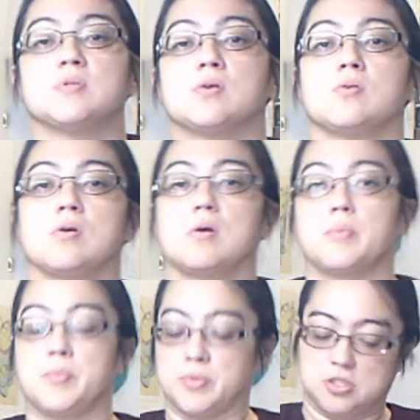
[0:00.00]
I'll cook up a
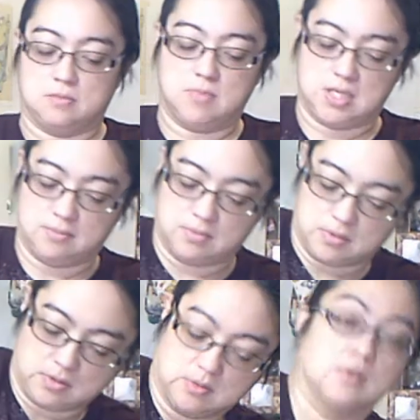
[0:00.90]
bunch of meat,
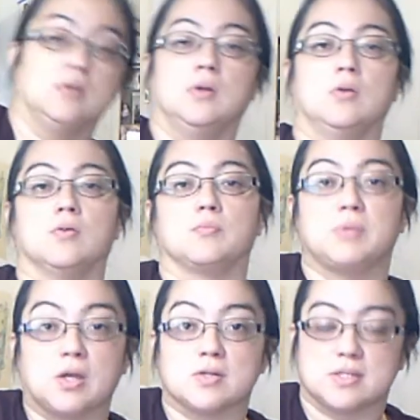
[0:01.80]
you know,
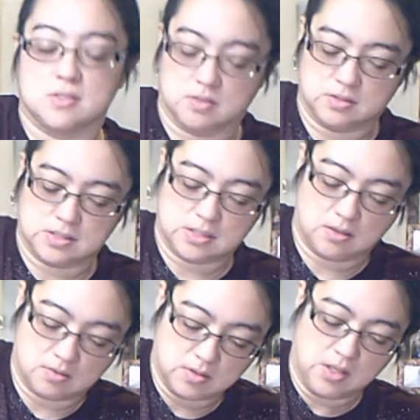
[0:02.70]
because it's on sale.
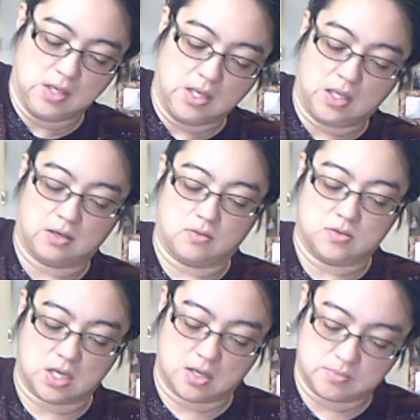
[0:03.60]
And other
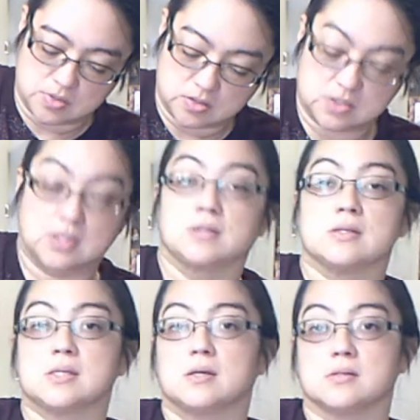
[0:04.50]
times I'll just get the
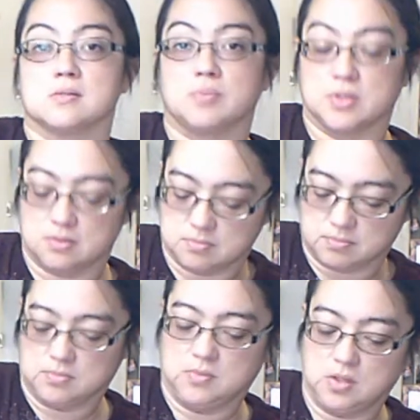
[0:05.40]
sales and put them,
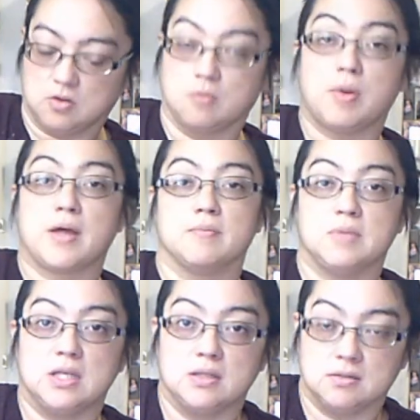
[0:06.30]
you know, buy the
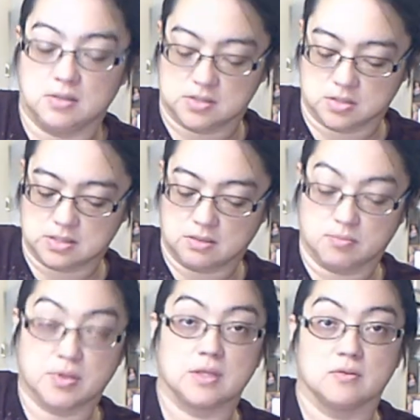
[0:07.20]
meat that's on sale and
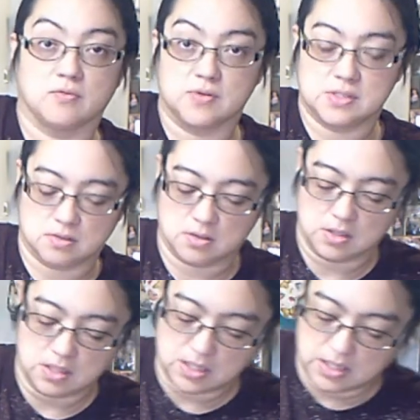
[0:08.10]
put it in the freezer.
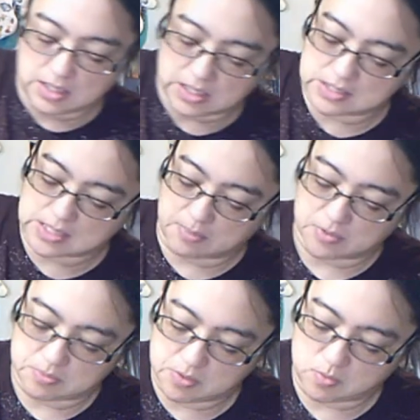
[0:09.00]
And this happened
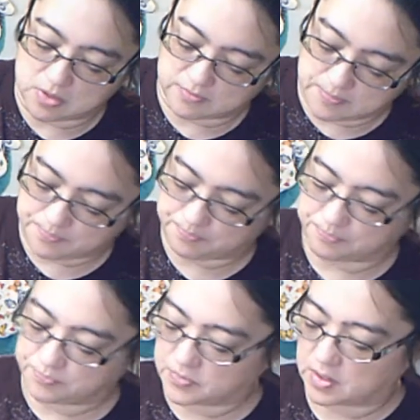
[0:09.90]
to be one of them.
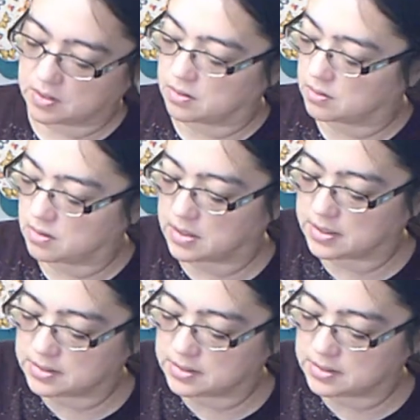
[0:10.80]
Alright,